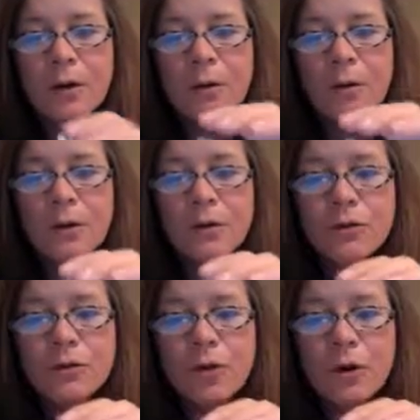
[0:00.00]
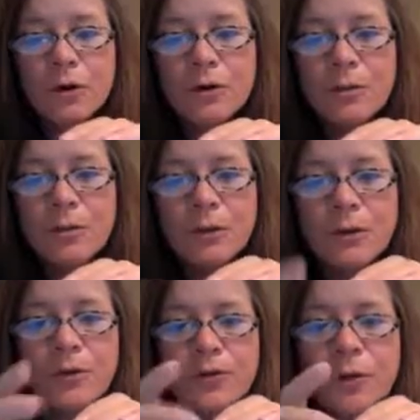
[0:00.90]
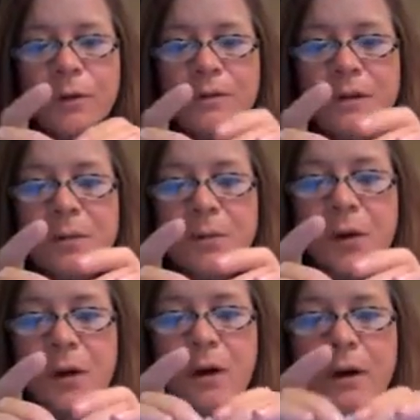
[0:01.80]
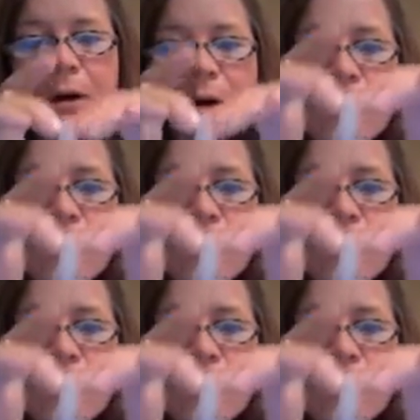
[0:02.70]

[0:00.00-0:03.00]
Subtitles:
When you start to put the drip tip on,